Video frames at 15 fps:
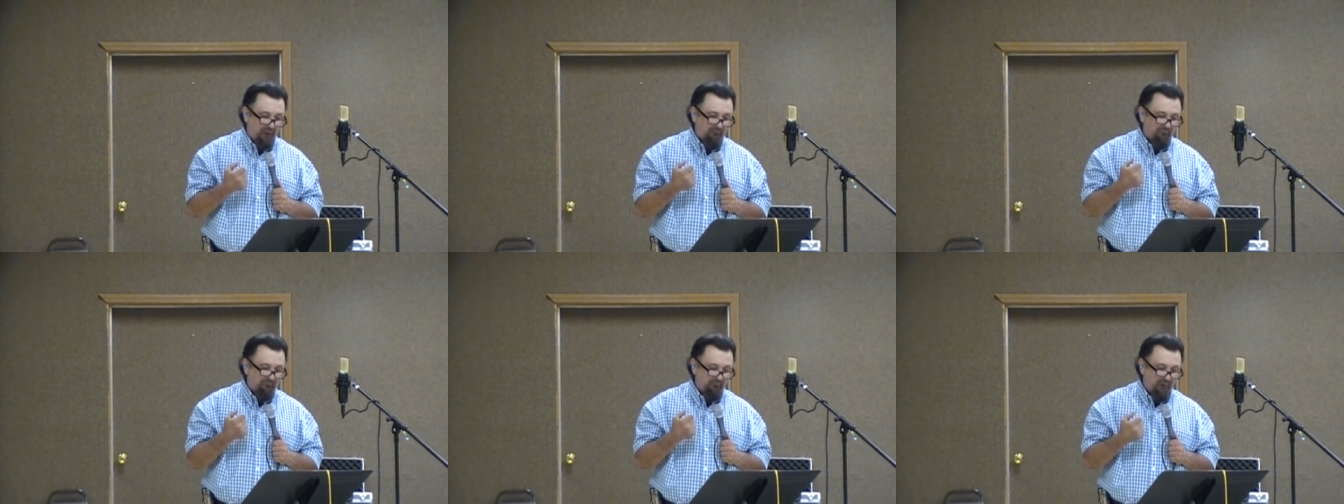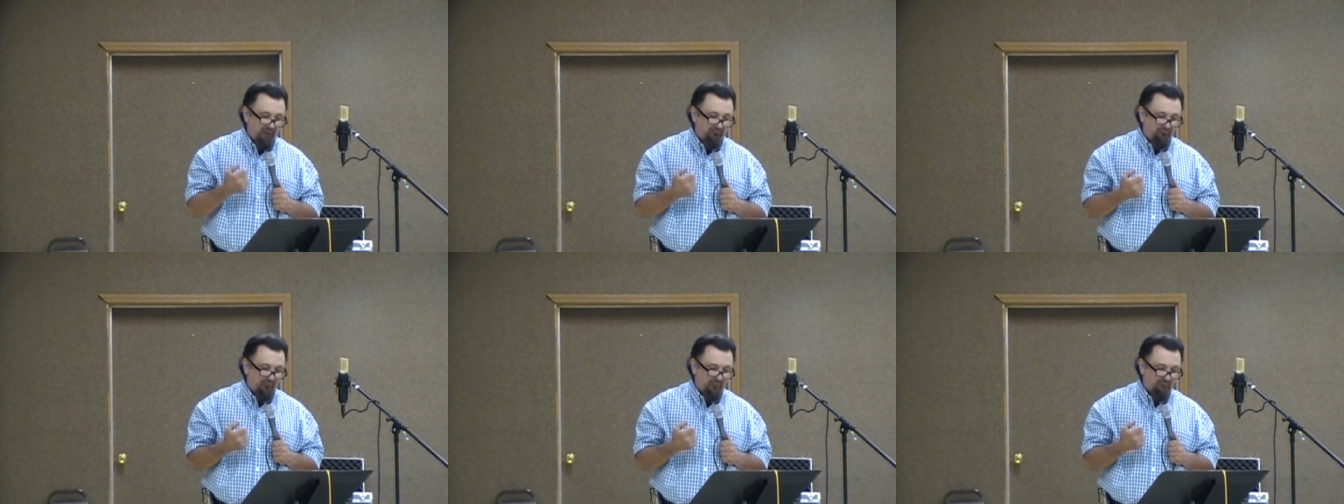and
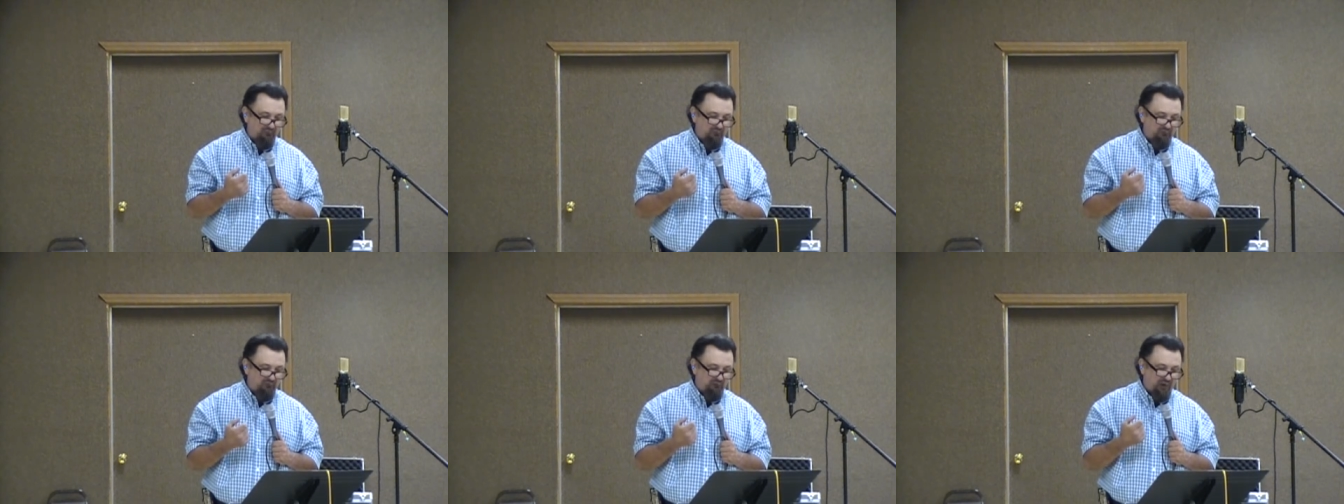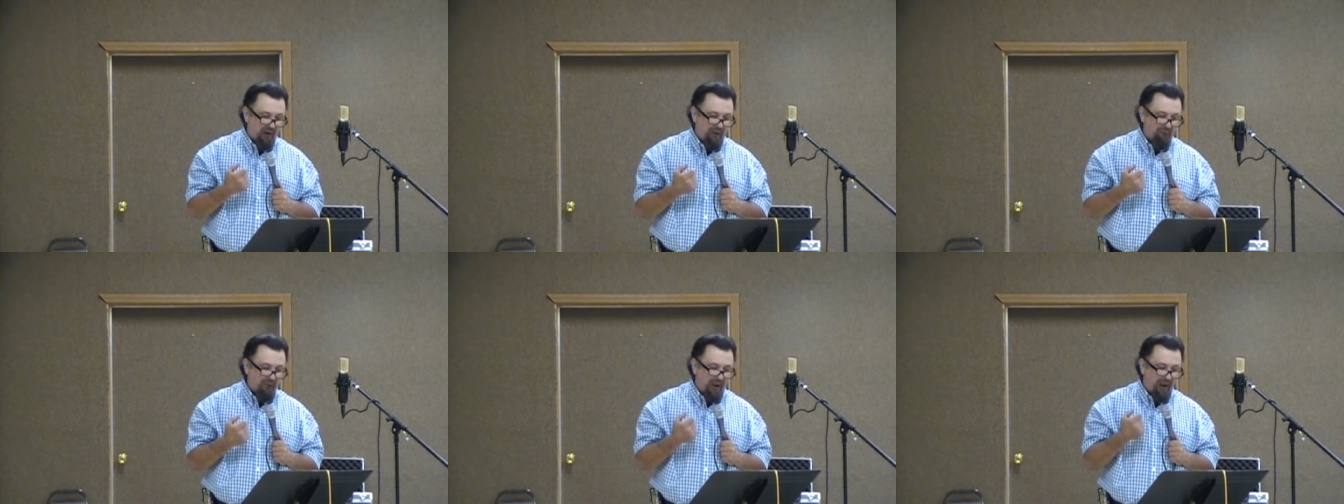nothing
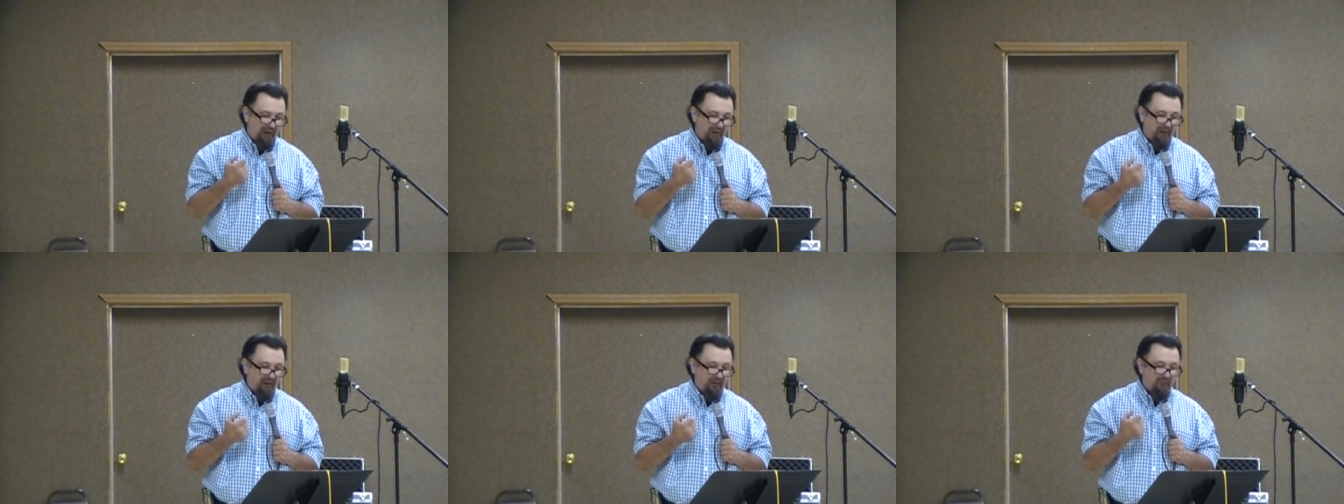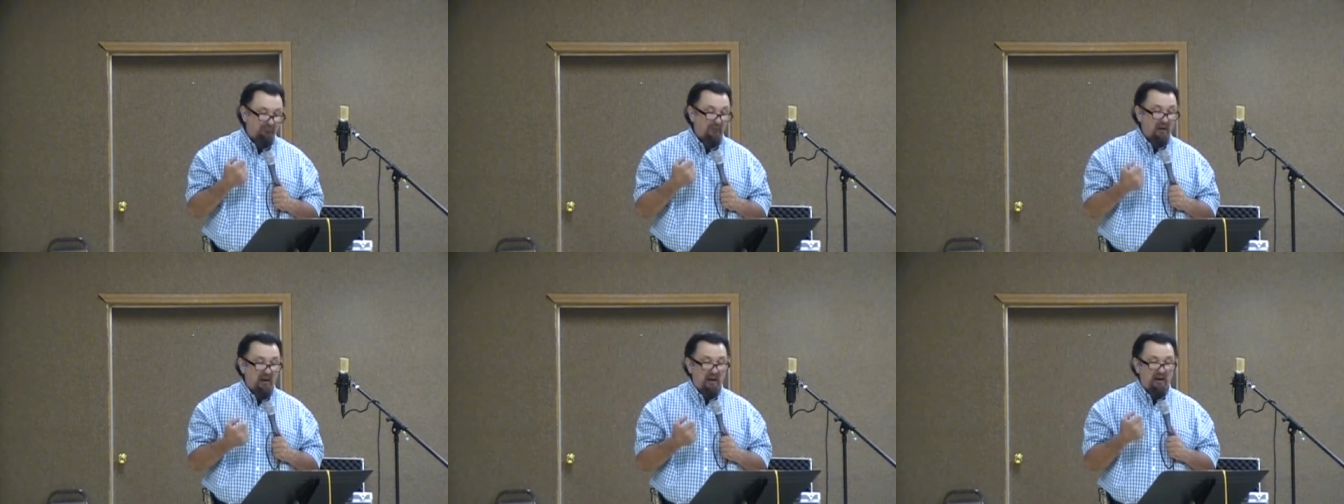shall by any
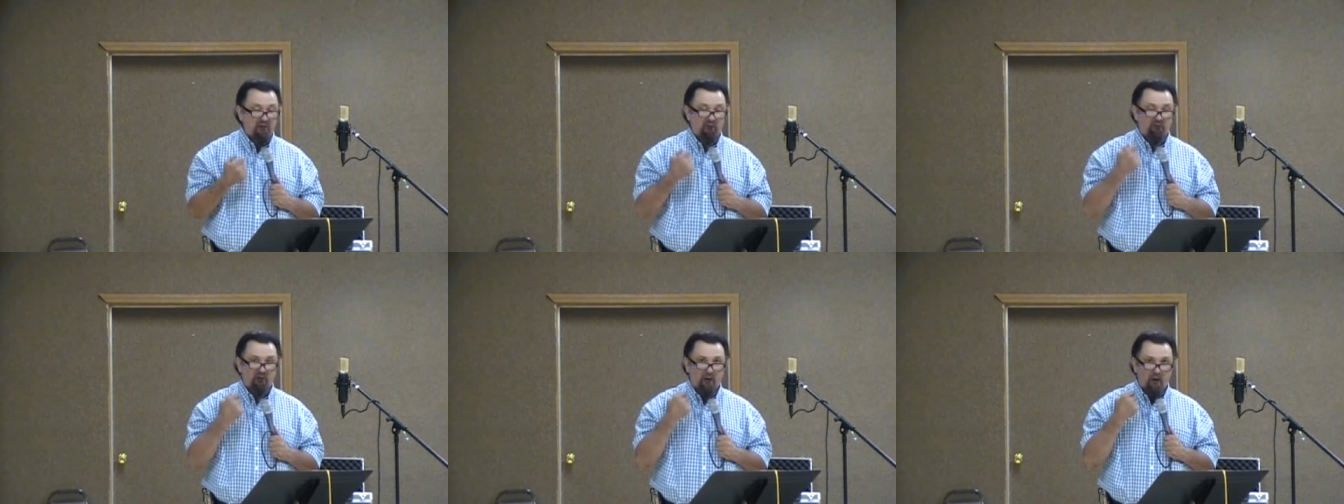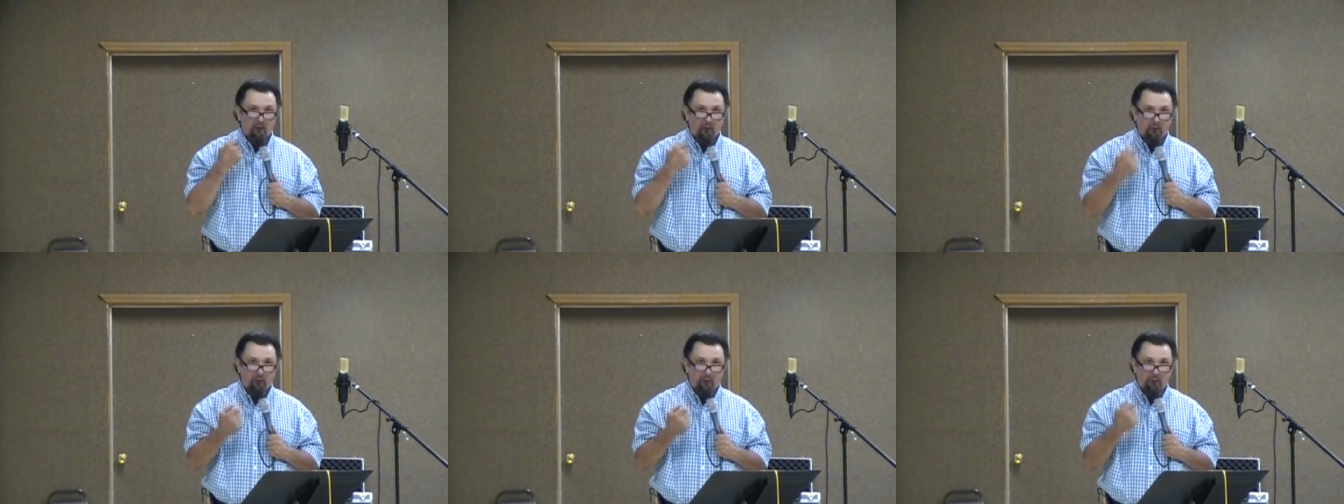means
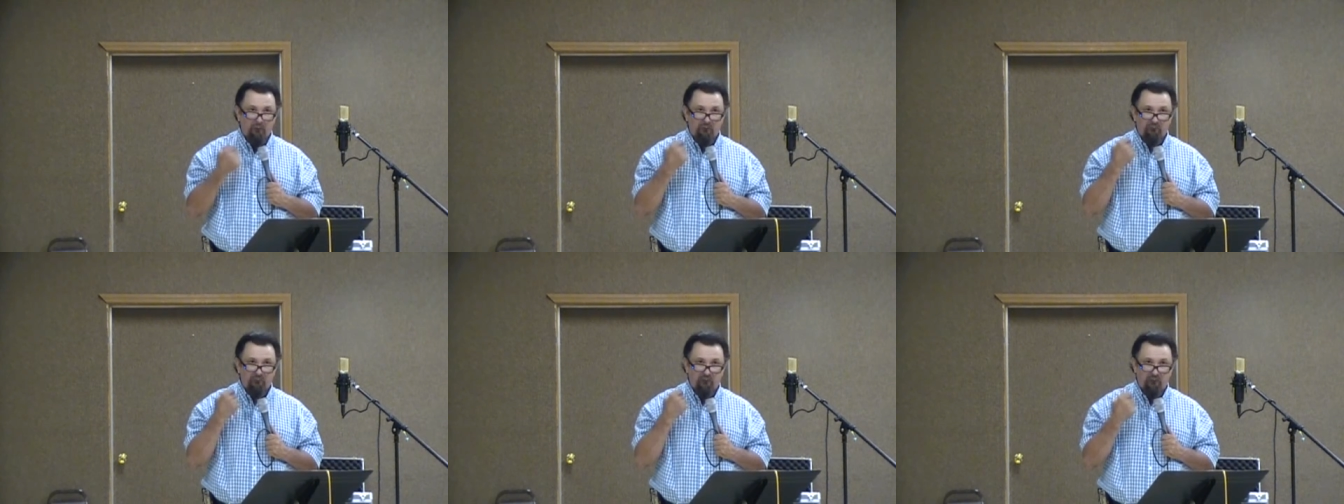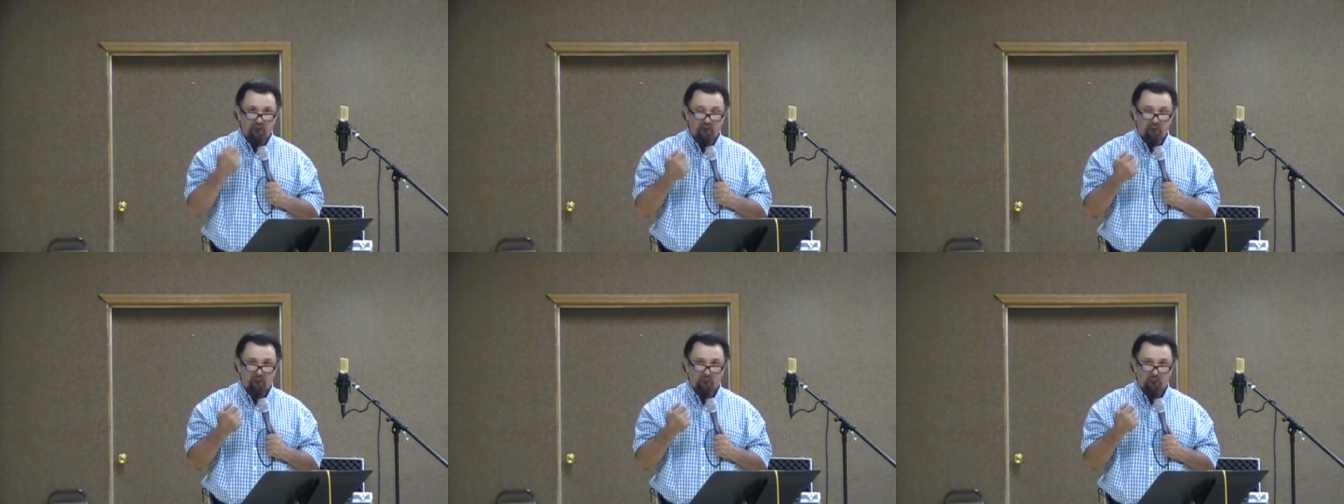hurt
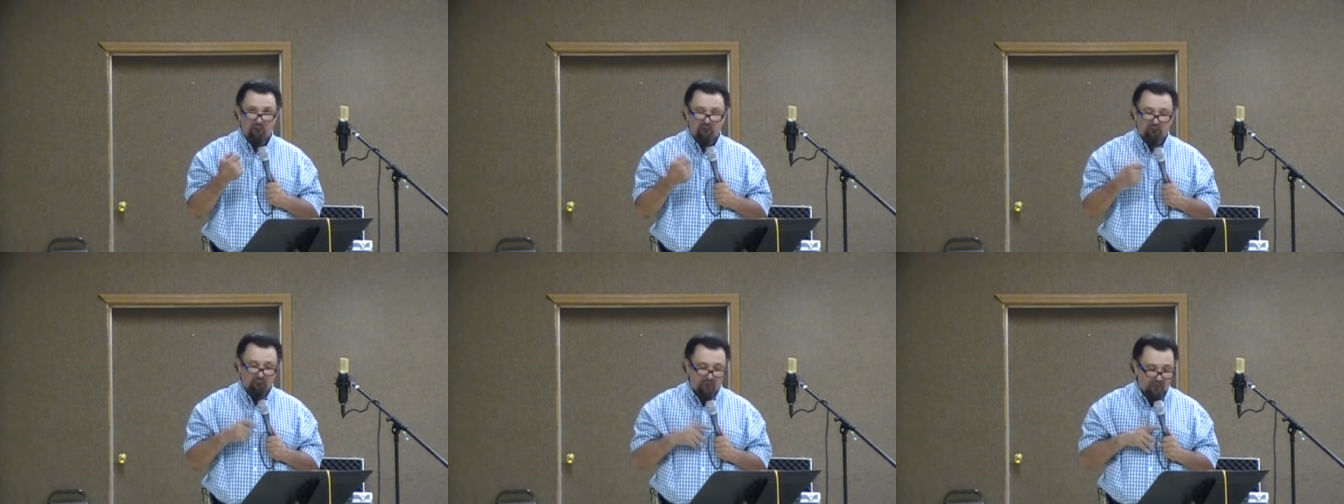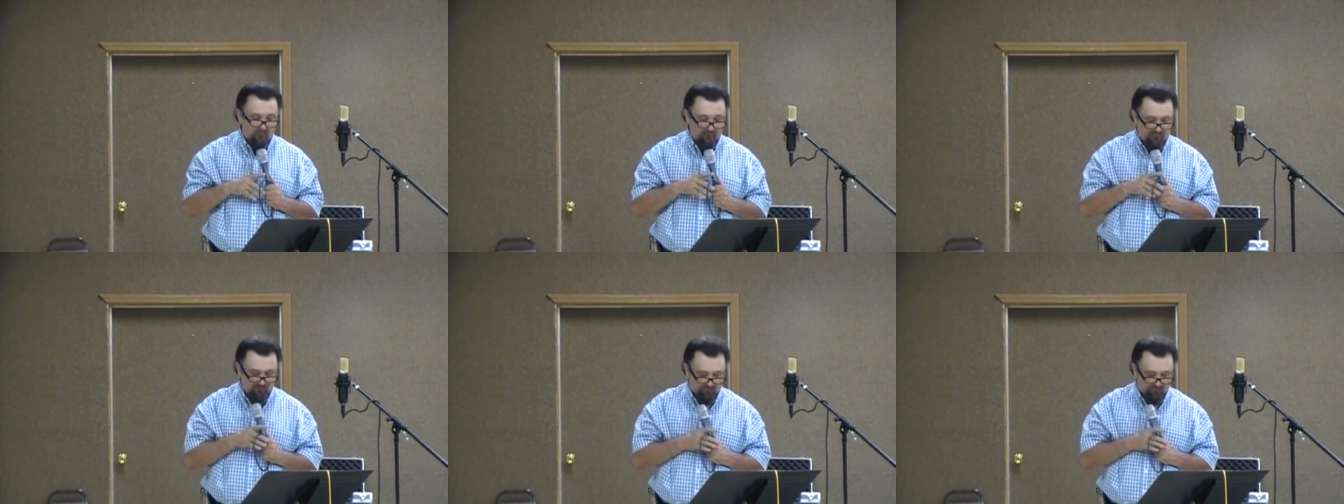you. Let's bow our